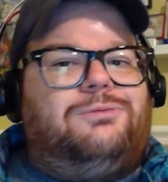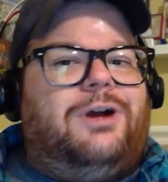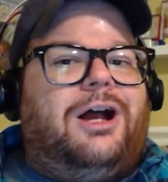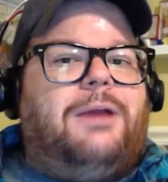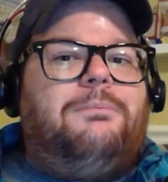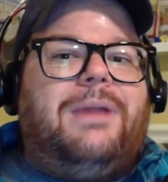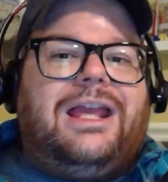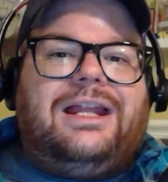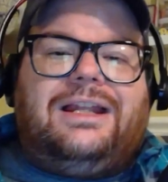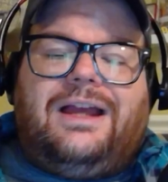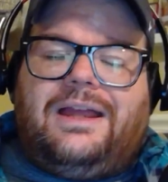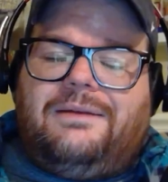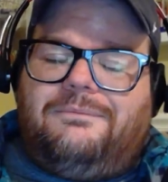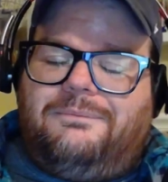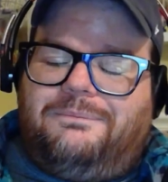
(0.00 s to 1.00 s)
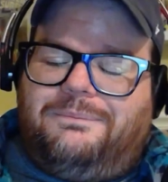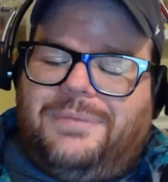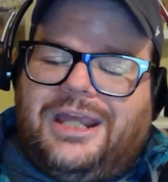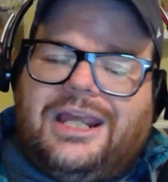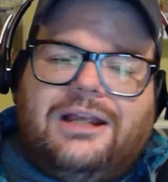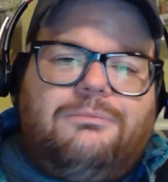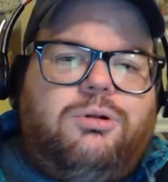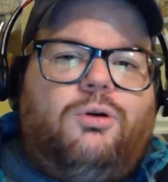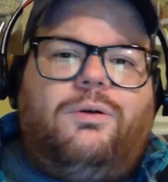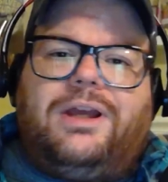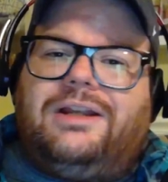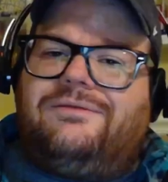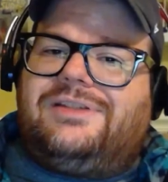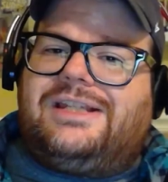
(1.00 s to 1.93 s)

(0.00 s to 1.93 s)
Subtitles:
Well, I made a big point of